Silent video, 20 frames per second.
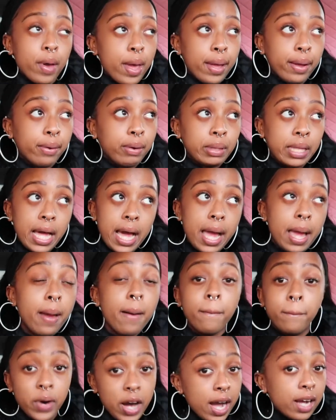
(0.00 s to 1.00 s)
Ain't gonna lie,
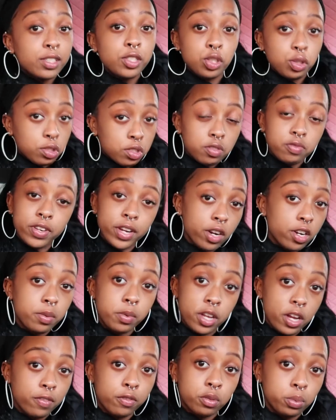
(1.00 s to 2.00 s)
boxers is very
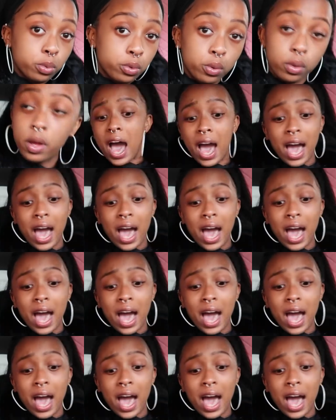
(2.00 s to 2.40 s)
comfortable.